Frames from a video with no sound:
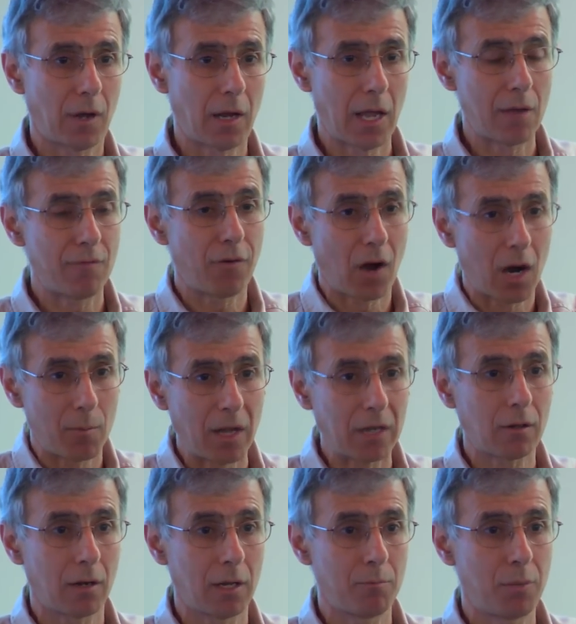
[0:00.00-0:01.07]

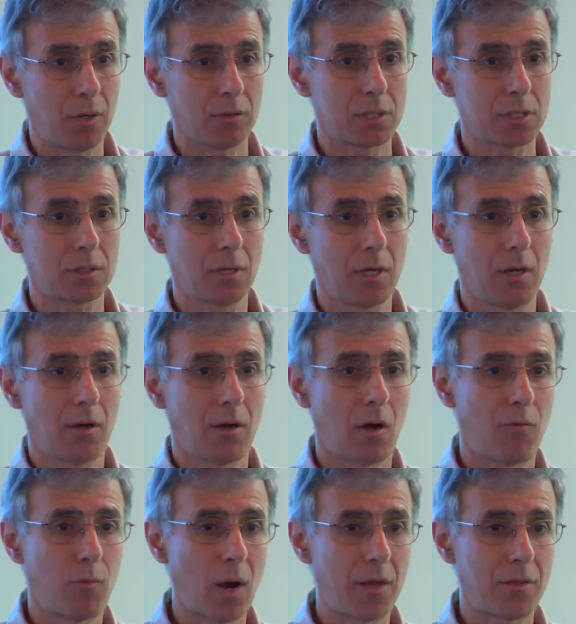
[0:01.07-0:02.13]
environmental inputs
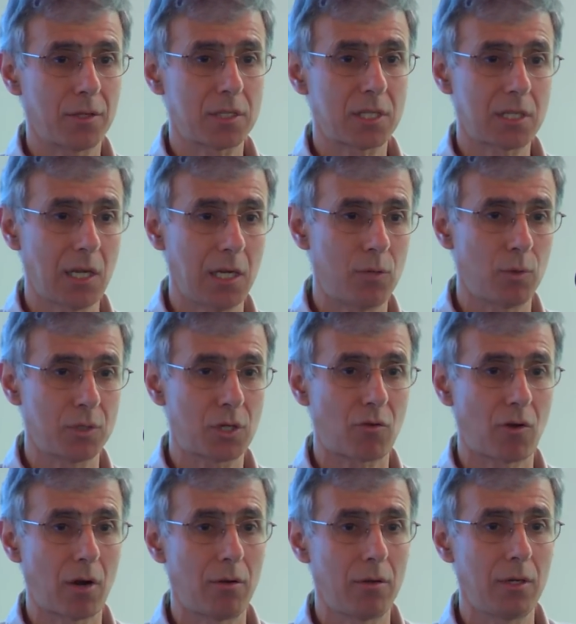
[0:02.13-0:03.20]
of where the seed was
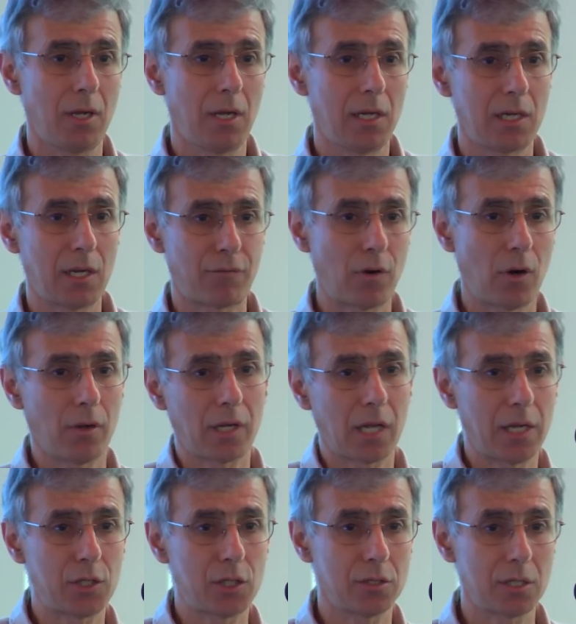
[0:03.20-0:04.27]
grown in different
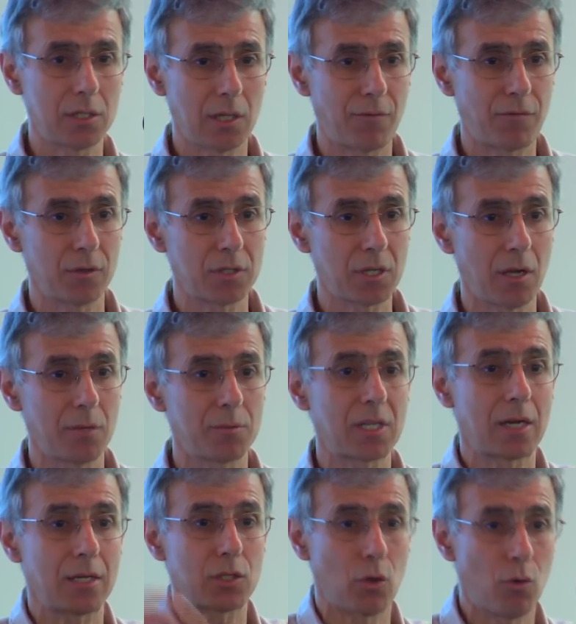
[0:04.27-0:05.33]
locations and different times.
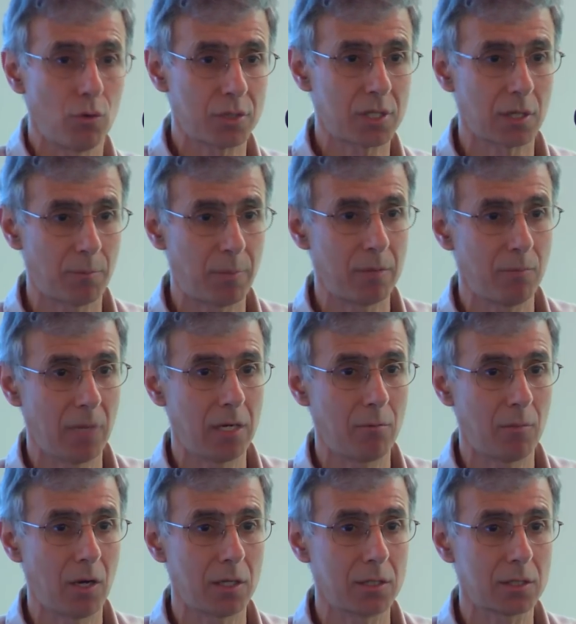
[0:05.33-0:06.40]
That has also been
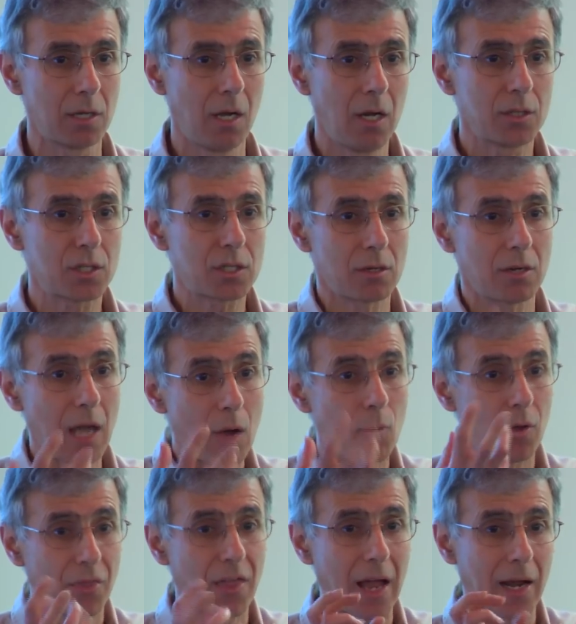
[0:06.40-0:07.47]
minimized. So now
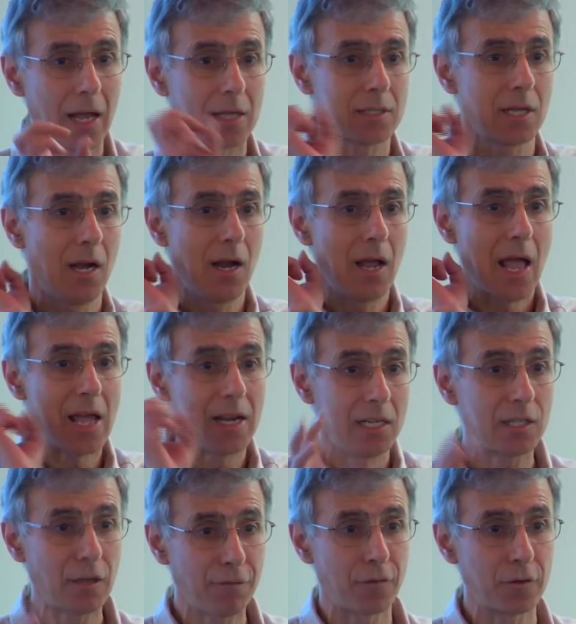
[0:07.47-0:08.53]
what that has Any
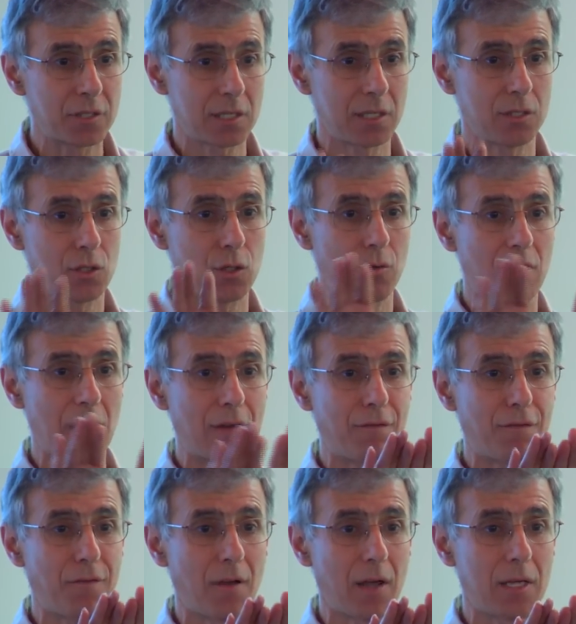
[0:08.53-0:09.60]
differences you then
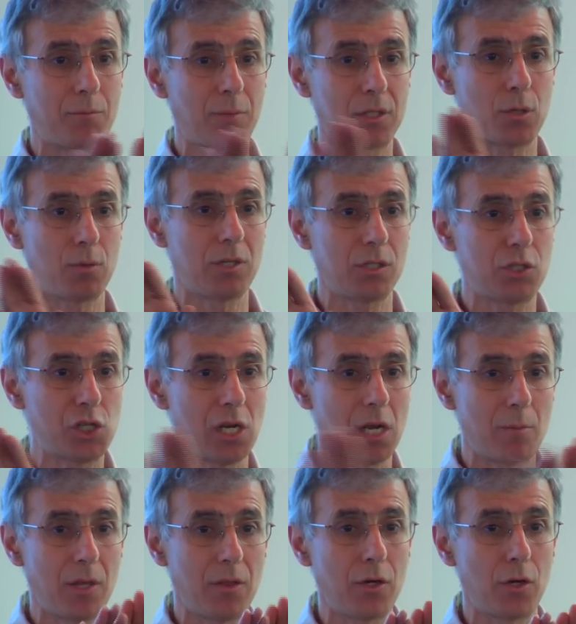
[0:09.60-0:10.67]
find between the
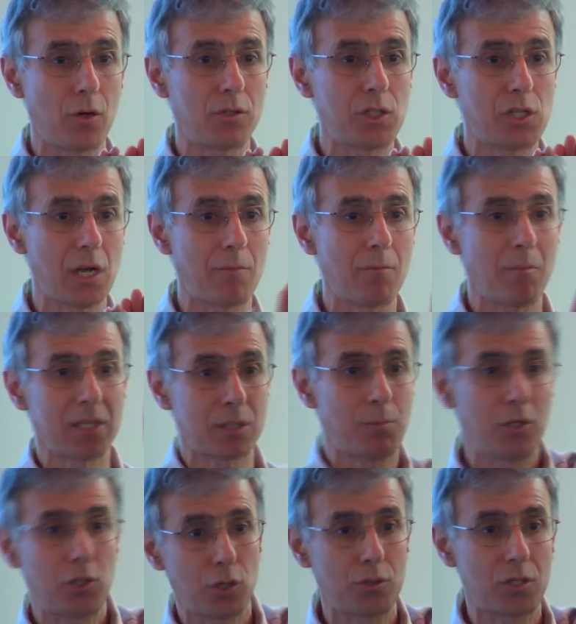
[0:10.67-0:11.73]
GM and the non-GM must be
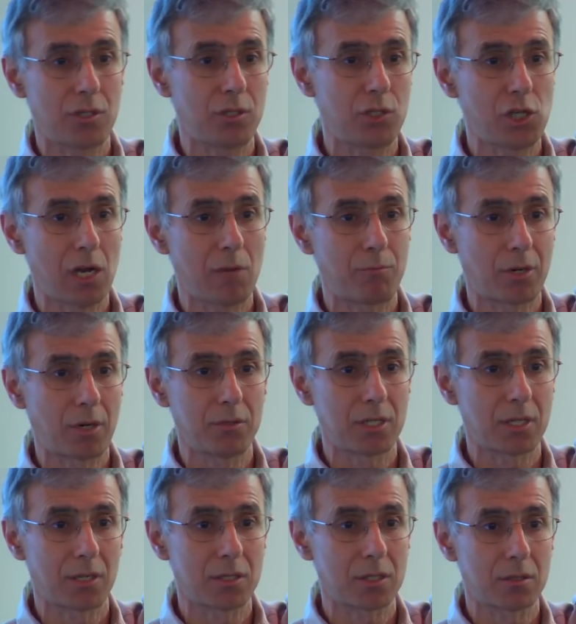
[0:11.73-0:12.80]
due to the GM
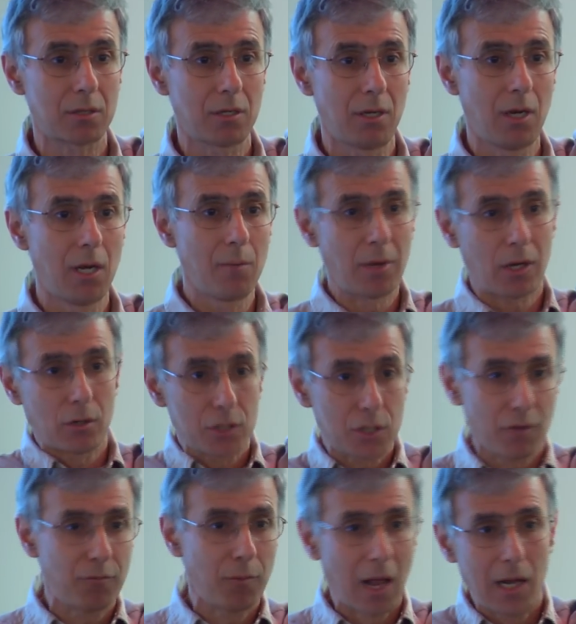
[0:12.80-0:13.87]
process, because
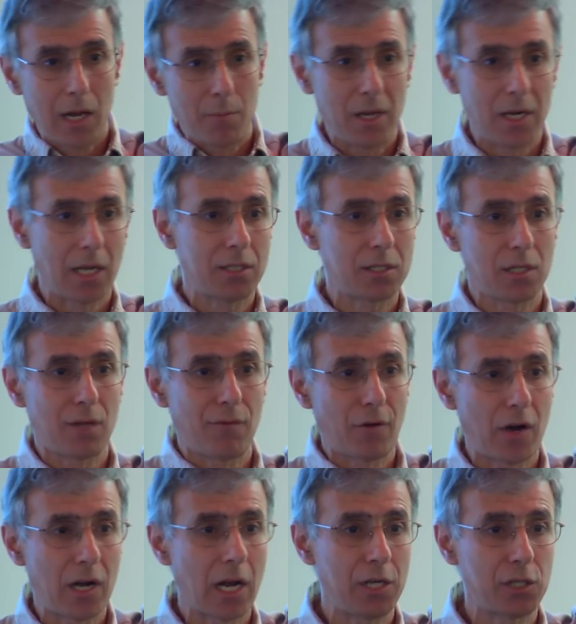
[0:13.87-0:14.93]
you've eliminated the
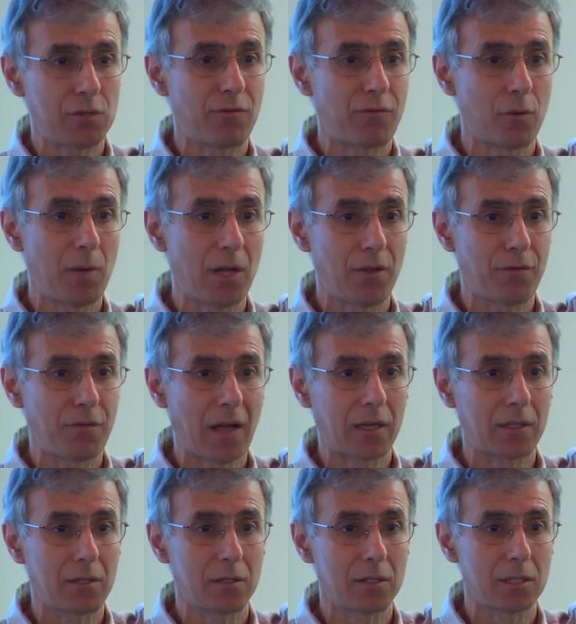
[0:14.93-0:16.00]
variation from other
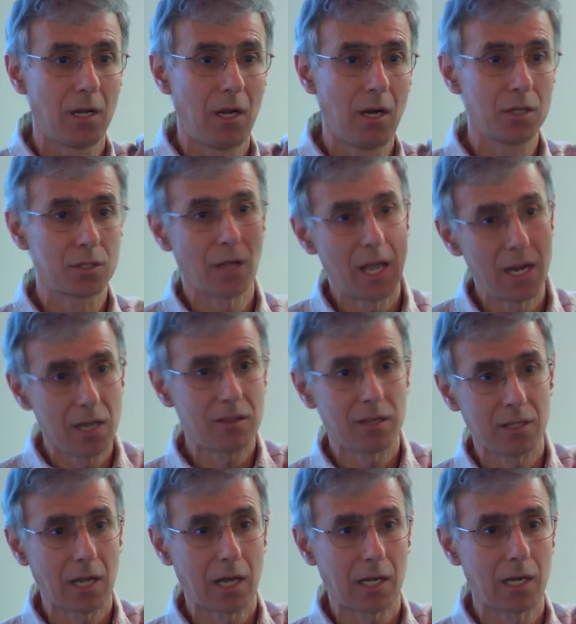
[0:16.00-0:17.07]
factors. So anything
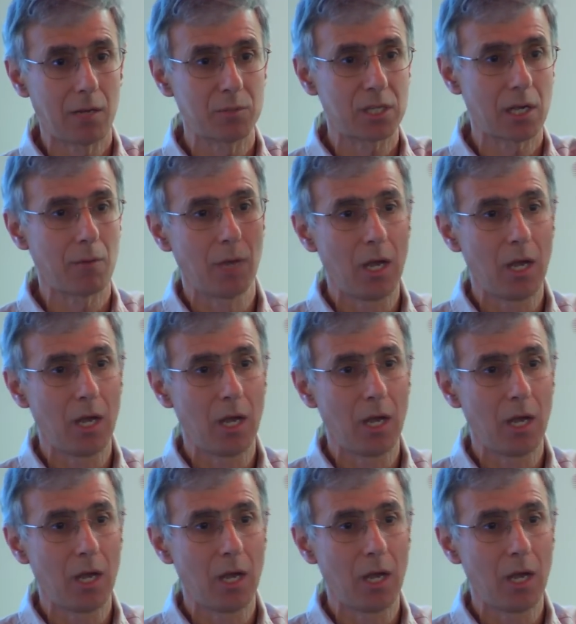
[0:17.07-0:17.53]
that comes up,